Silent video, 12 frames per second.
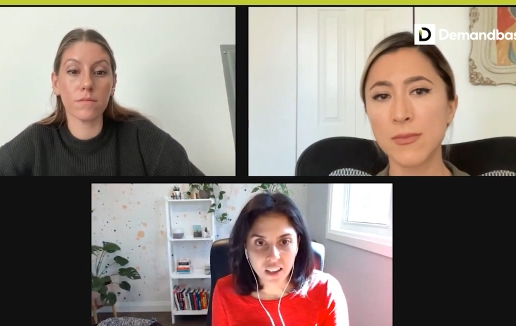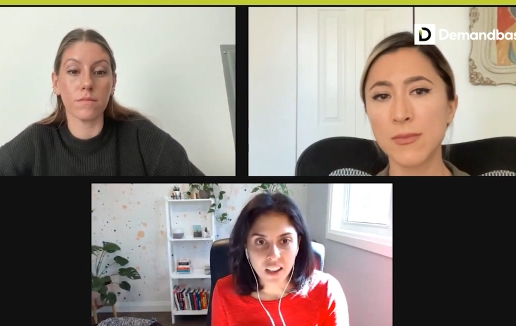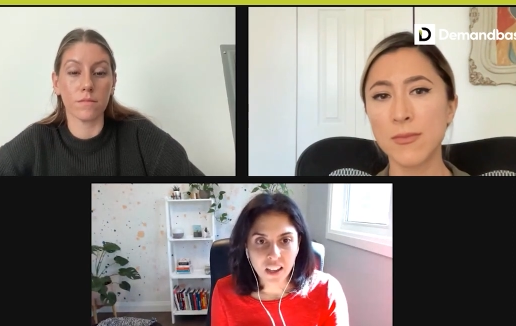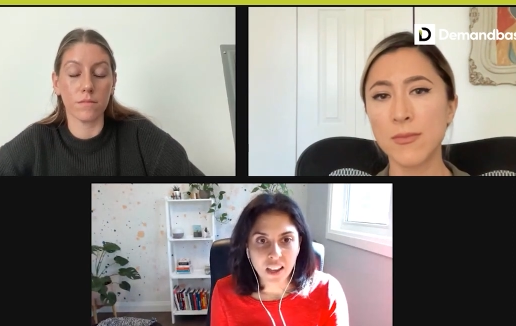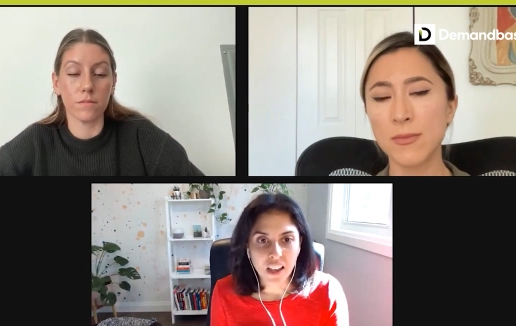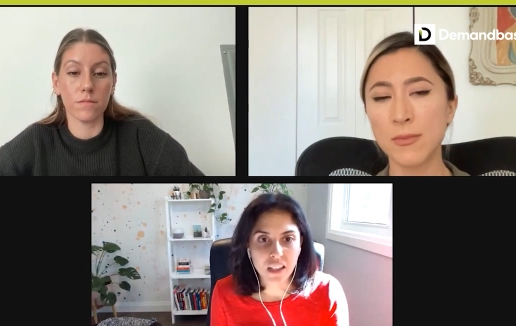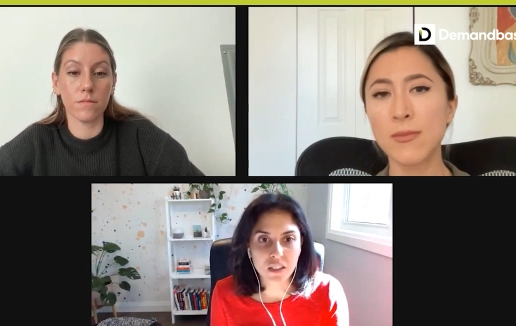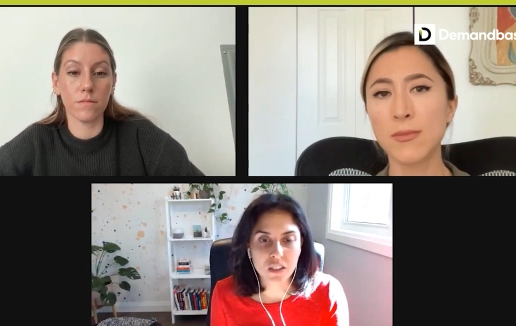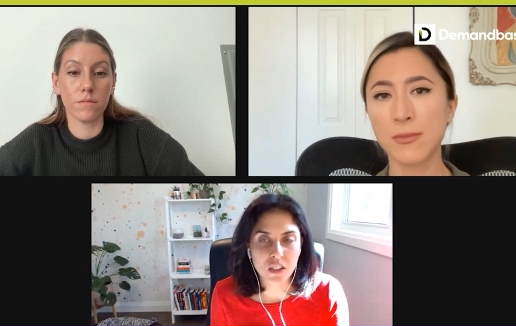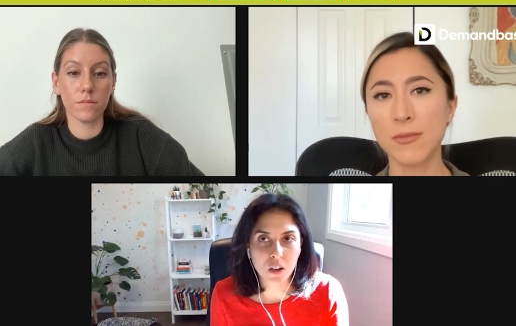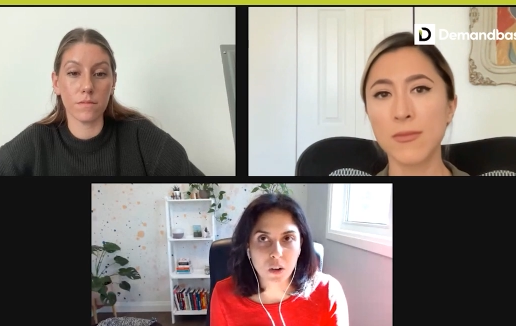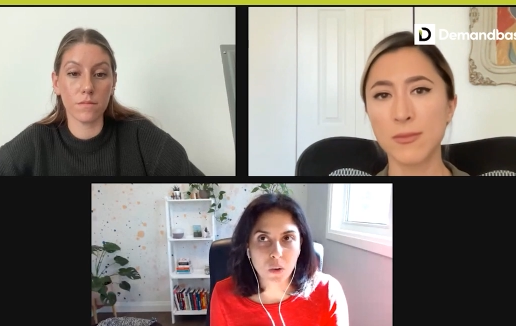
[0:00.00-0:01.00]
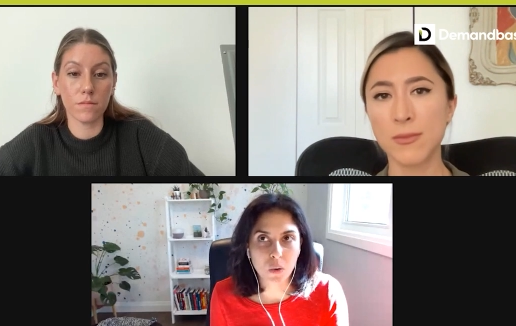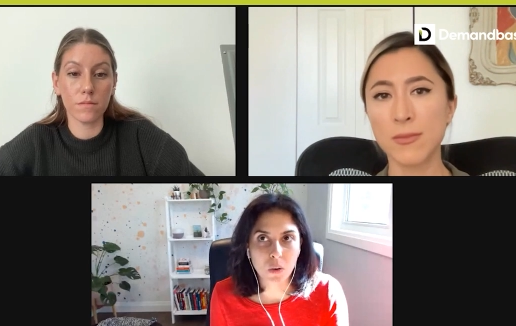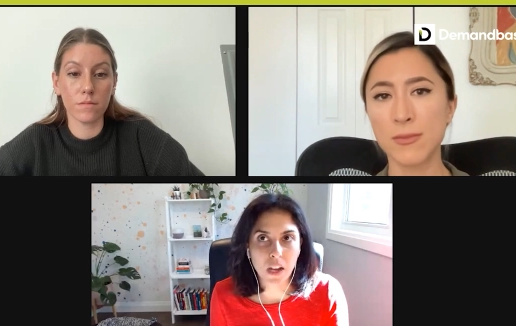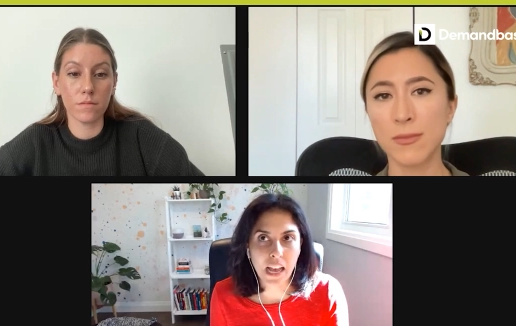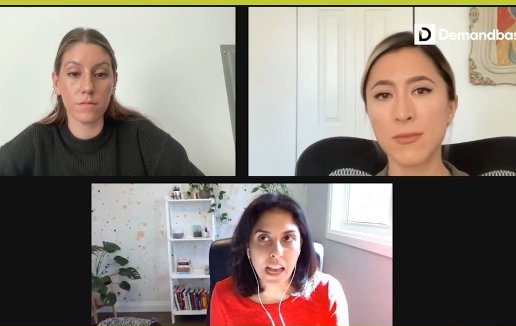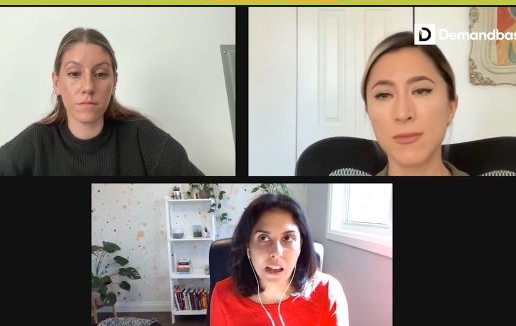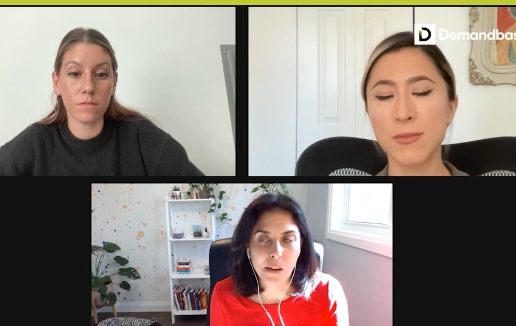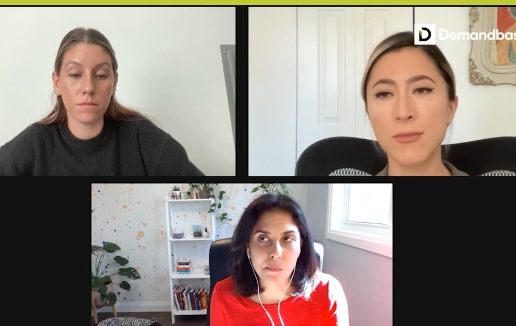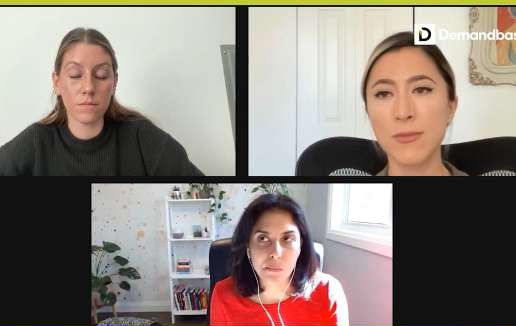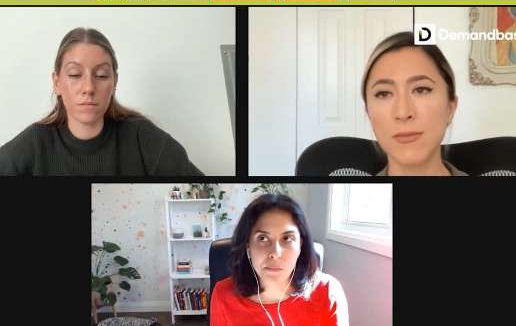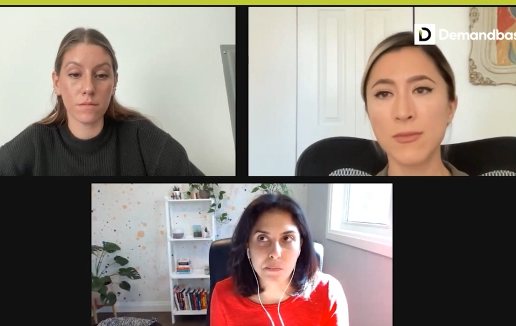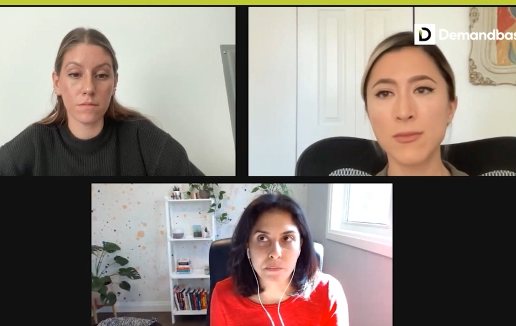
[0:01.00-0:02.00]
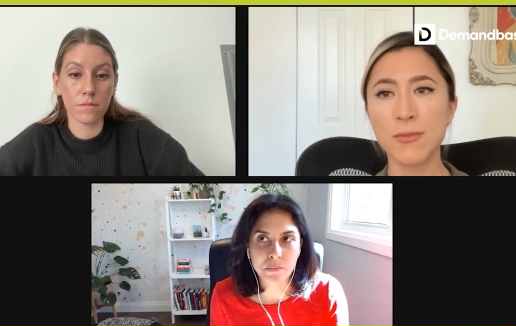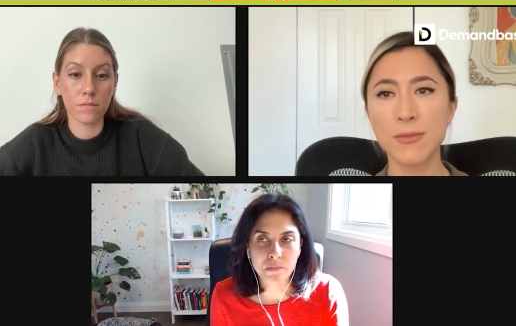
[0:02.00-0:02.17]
Speaker 1: Mm-hmm. And so, um,